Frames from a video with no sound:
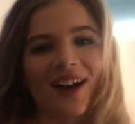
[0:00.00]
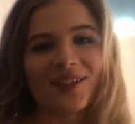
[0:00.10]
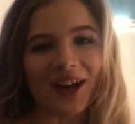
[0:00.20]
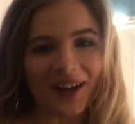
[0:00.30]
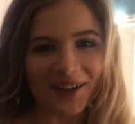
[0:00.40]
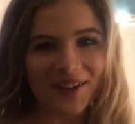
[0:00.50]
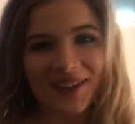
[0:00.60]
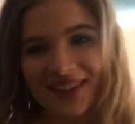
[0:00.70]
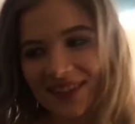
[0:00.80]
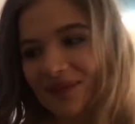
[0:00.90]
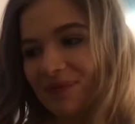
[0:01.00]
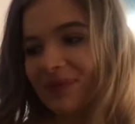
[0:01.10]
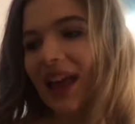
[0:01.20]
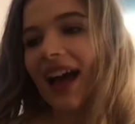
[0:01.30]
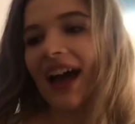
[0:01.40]
Rose,
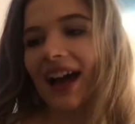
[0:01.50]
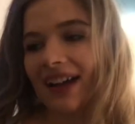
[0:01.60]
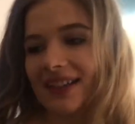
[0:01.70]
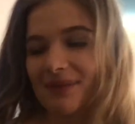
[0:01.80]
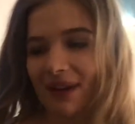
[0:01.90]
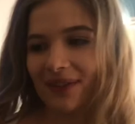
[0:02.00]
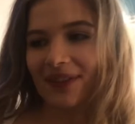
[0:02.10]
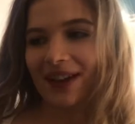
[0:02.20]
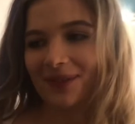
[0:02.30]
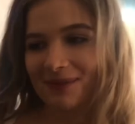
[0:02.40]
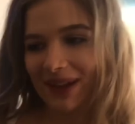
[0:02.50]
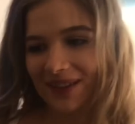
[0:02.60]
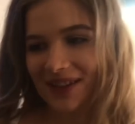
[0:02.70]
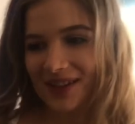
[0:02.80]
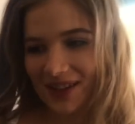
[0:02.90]
and my favourite
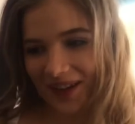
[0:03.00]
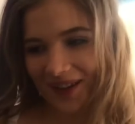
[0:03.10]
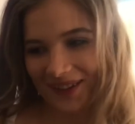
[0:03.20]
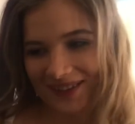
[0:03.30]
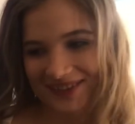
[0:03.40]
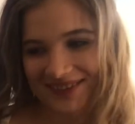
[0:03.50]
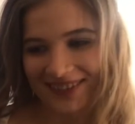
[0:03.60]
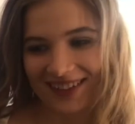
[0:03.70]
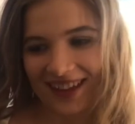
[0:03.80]
part of the show. William